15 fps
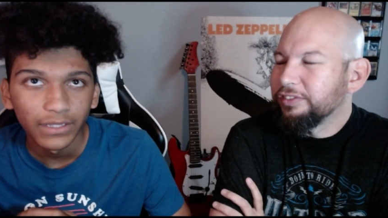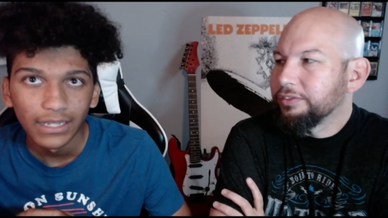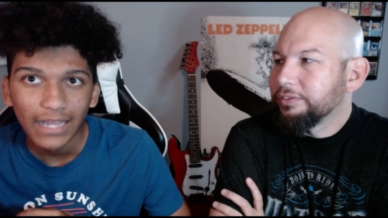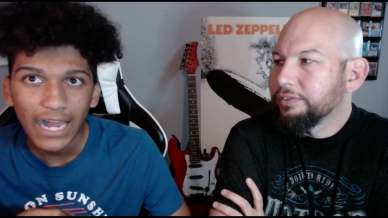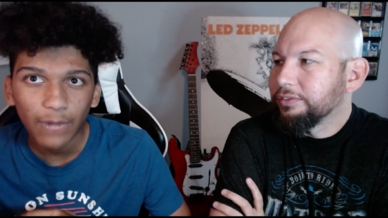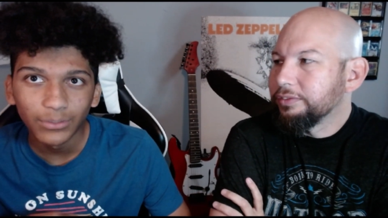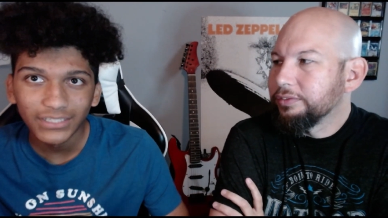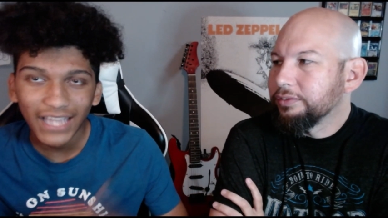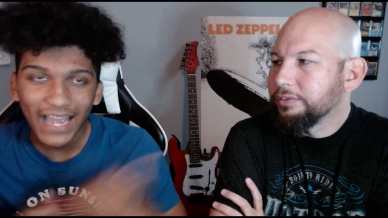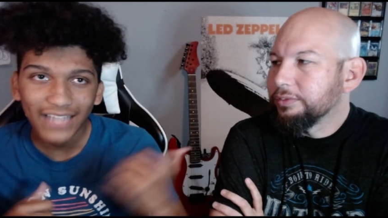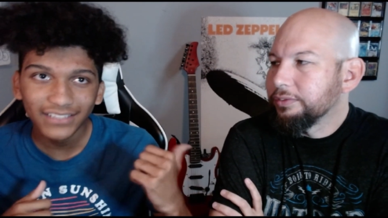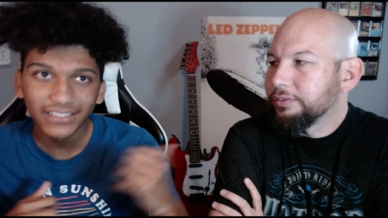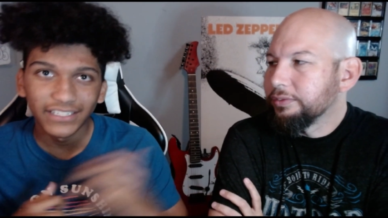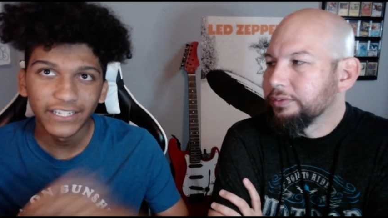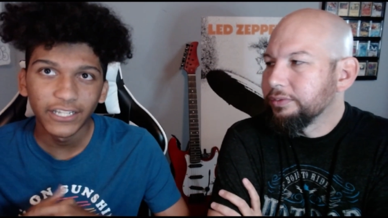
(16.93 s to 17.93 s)
Speaker 1: I was
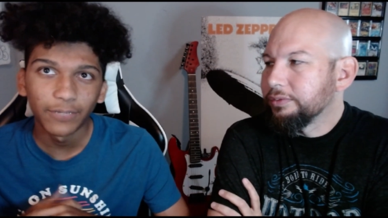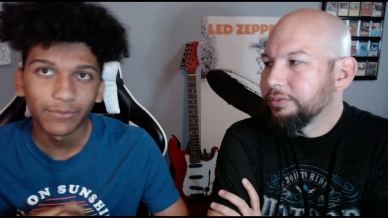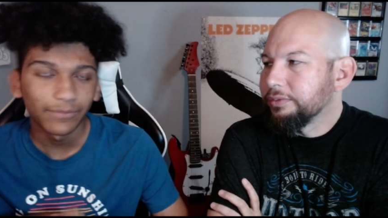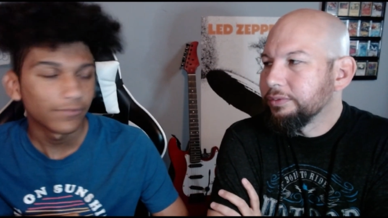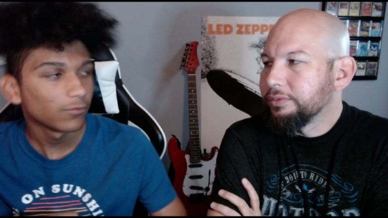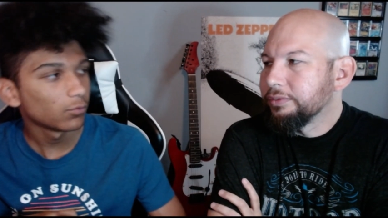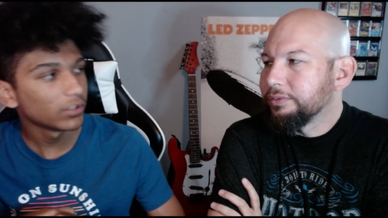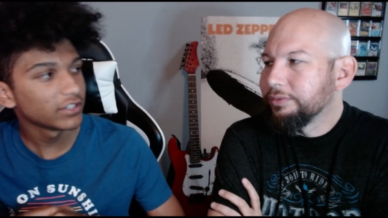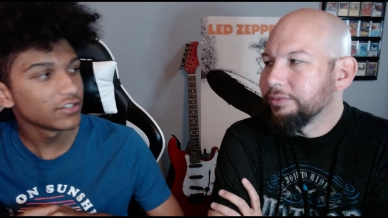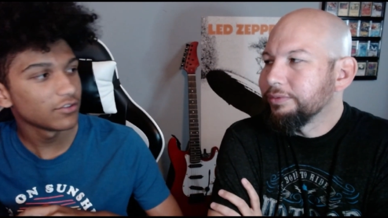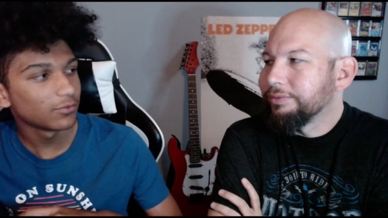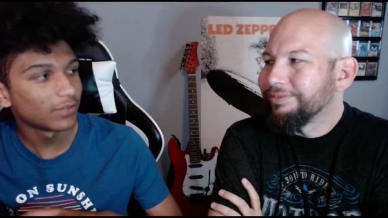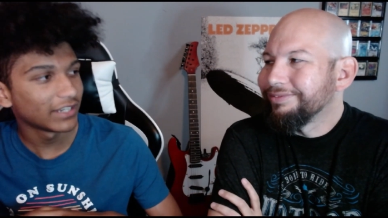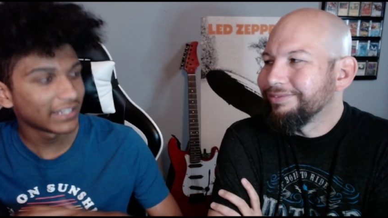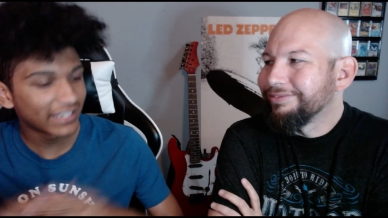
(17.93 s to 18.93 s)
asking him, what do you
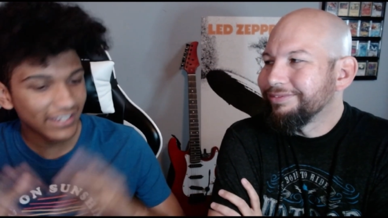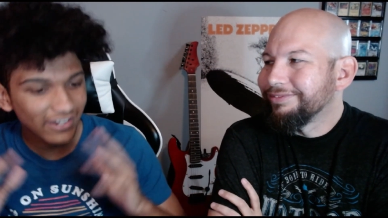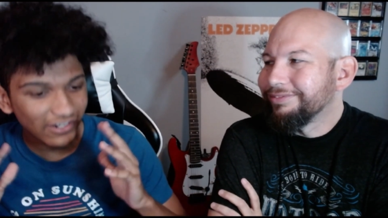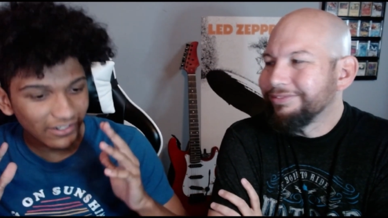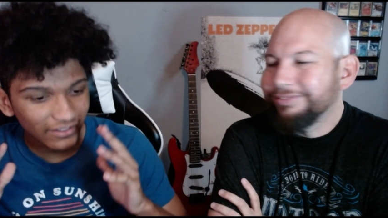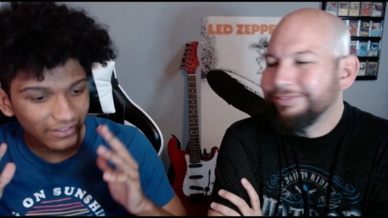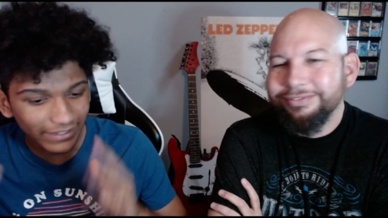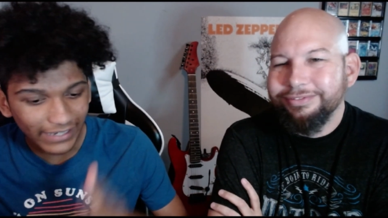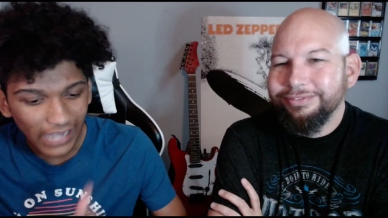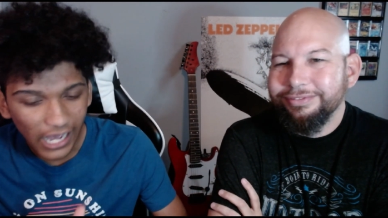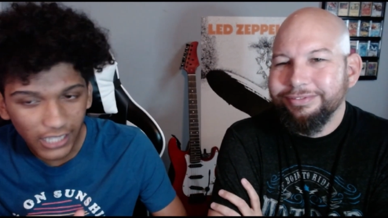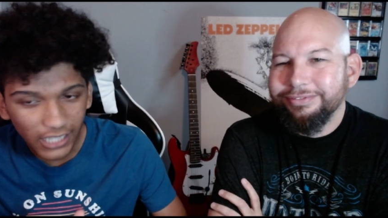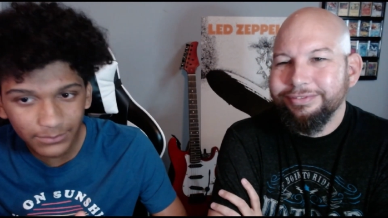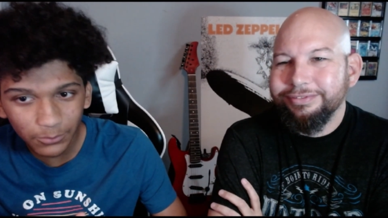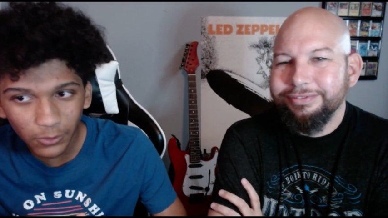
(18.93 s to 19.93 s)
want to hear? The
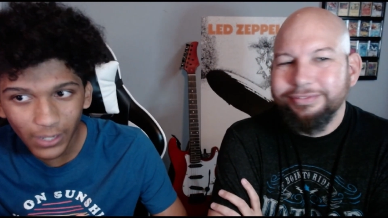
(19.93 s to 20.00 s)
gospel